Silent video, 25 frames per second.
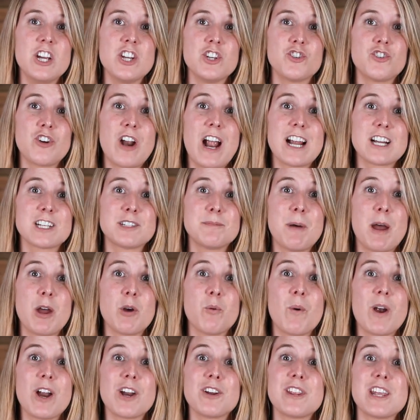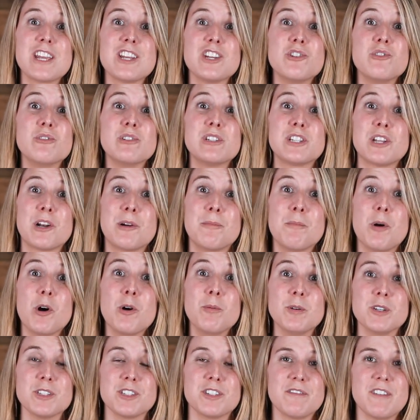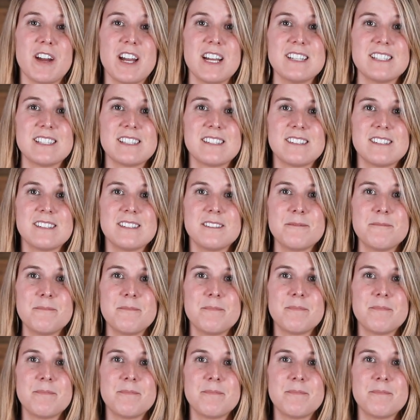tracked by where they use their mobile device.